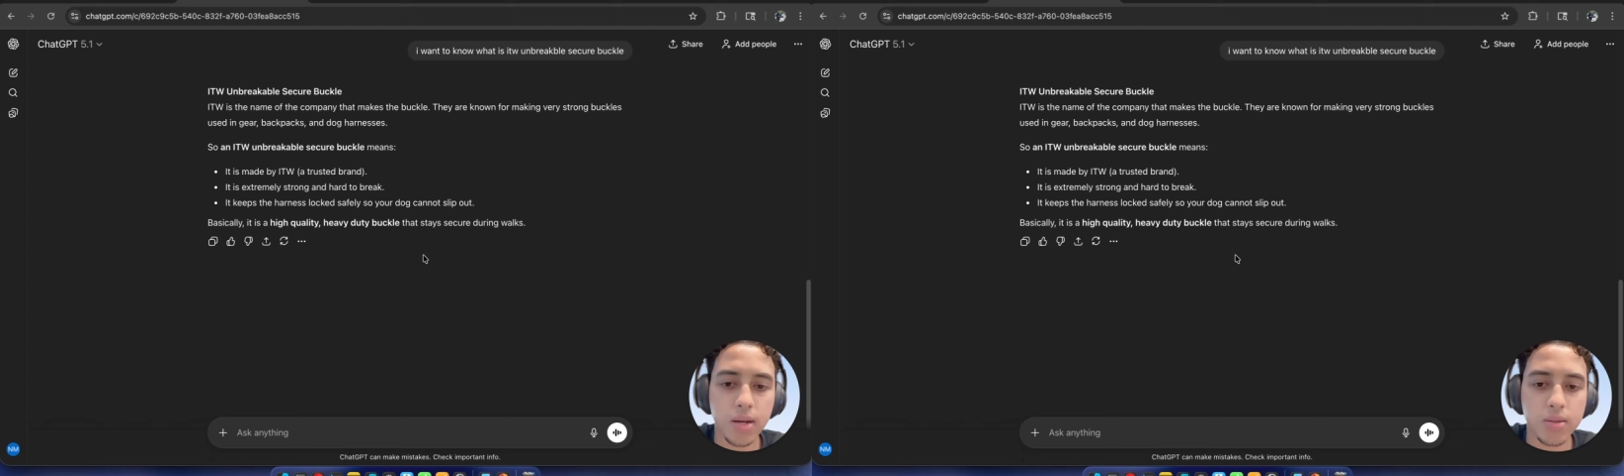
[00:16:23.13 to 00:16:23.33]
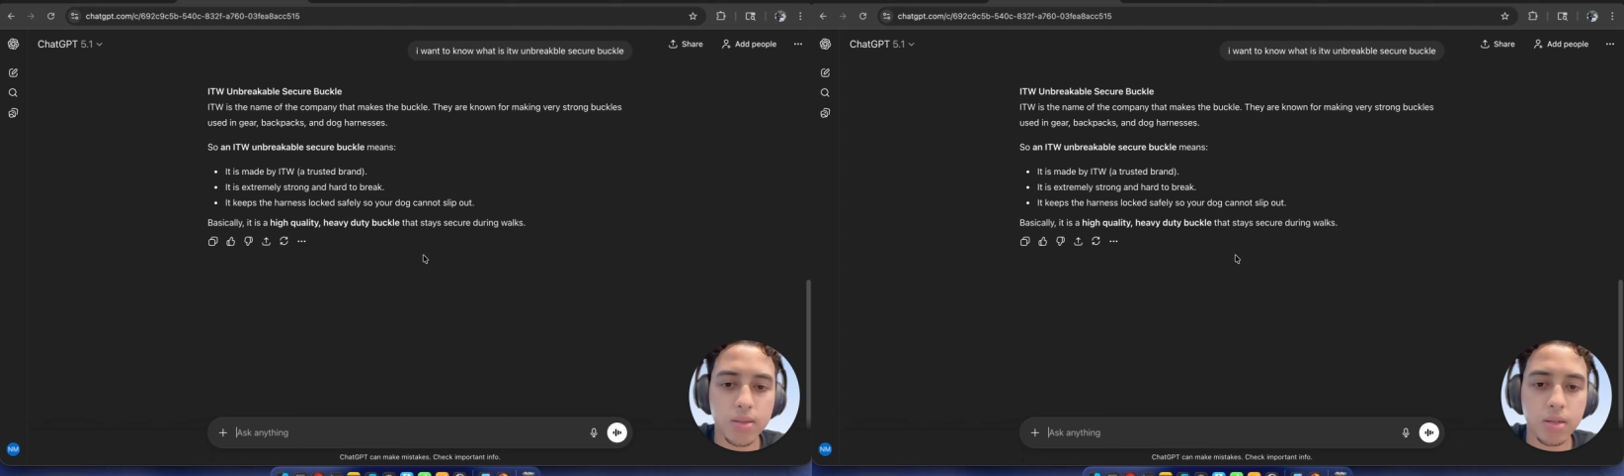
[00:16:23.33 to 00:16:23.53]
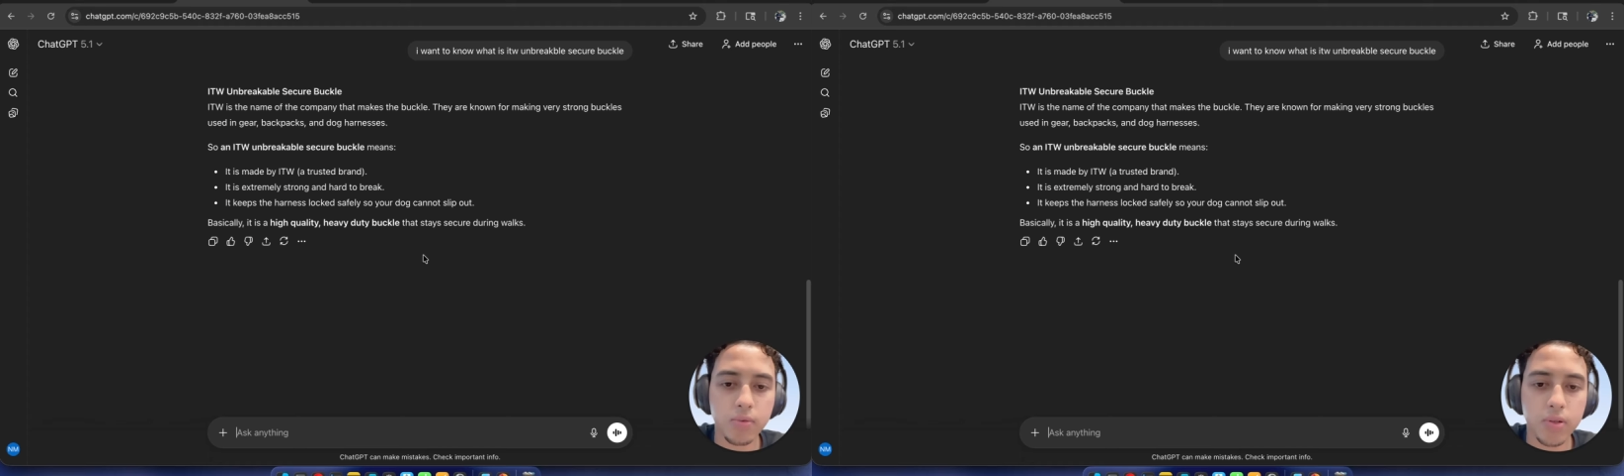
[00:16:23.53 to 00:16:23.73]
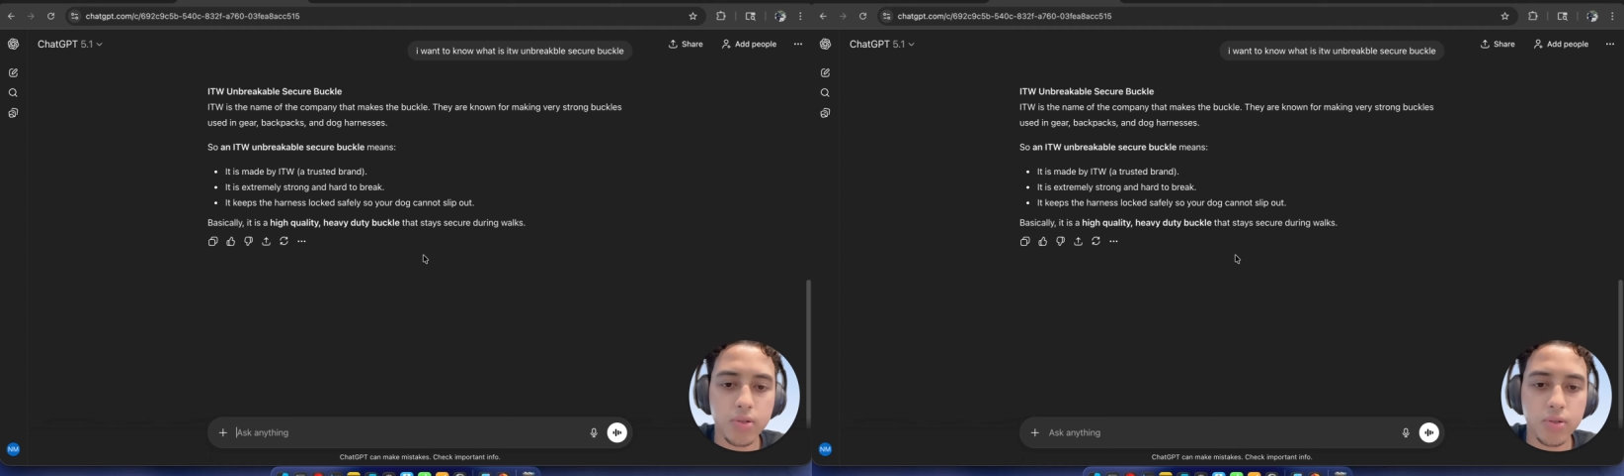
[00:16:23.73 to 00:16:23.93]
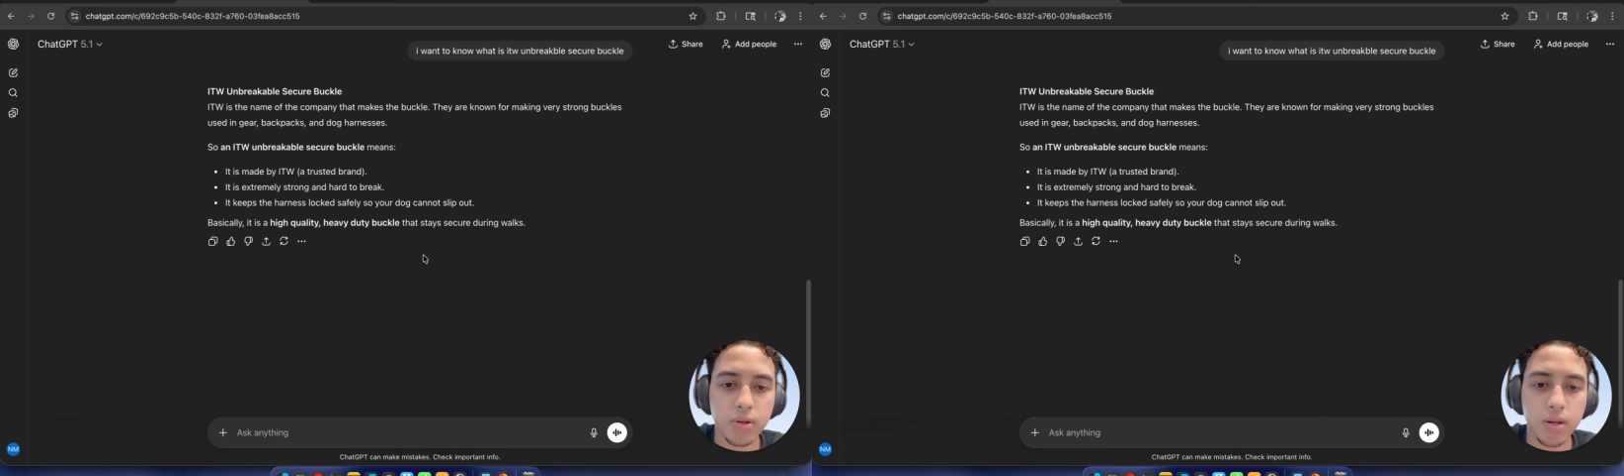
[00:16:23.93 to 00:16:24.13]
safely so
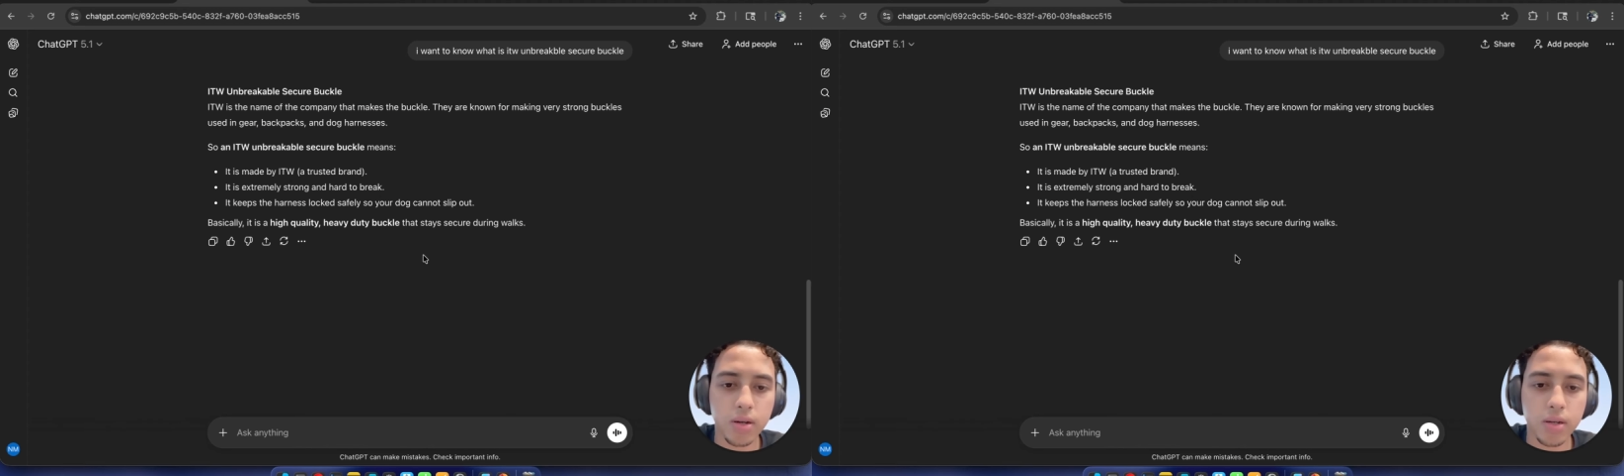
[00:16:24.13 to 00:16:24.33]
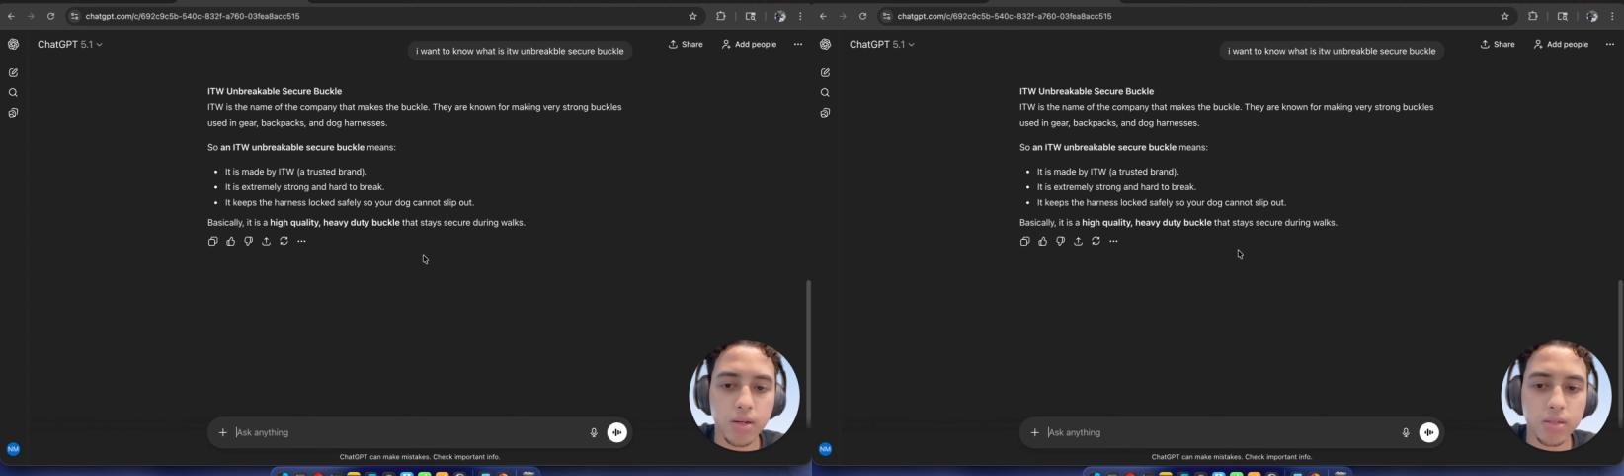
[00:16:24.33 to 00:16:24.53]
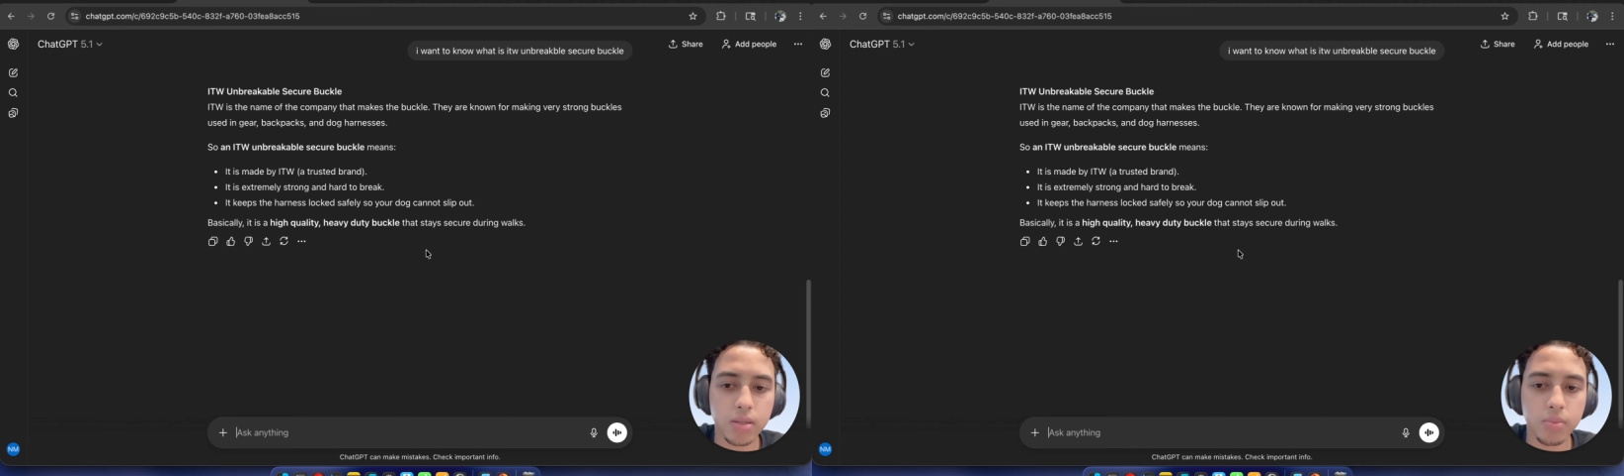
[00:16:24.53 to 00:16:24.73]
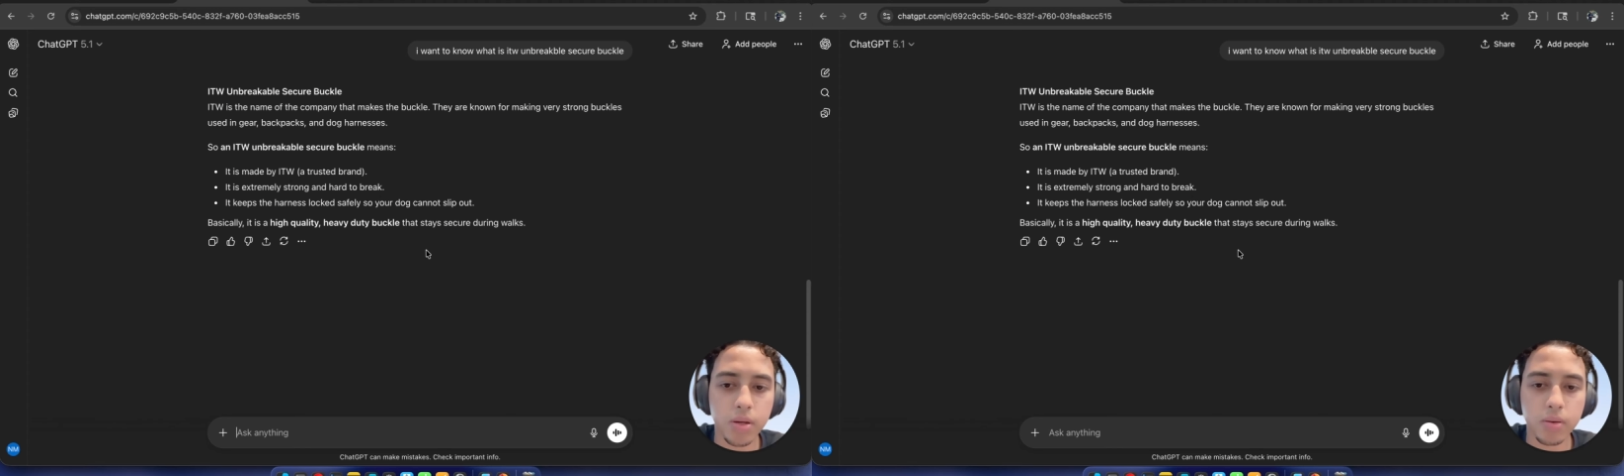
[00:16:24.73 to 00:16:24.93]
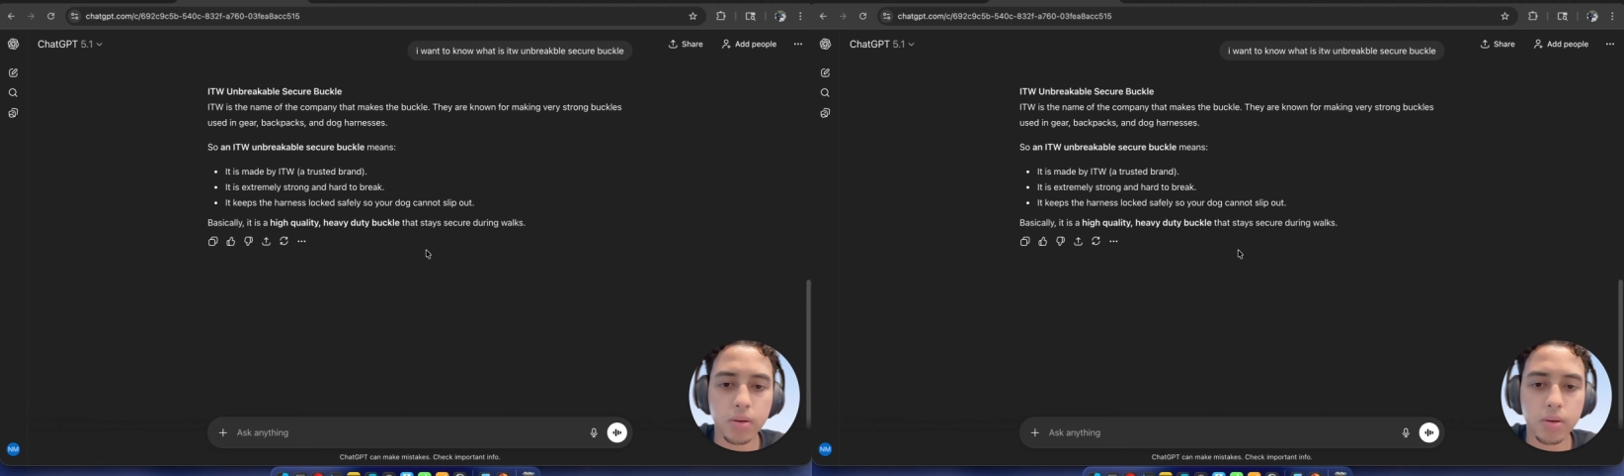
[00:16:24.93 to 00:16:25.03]
your dog cannot slip out.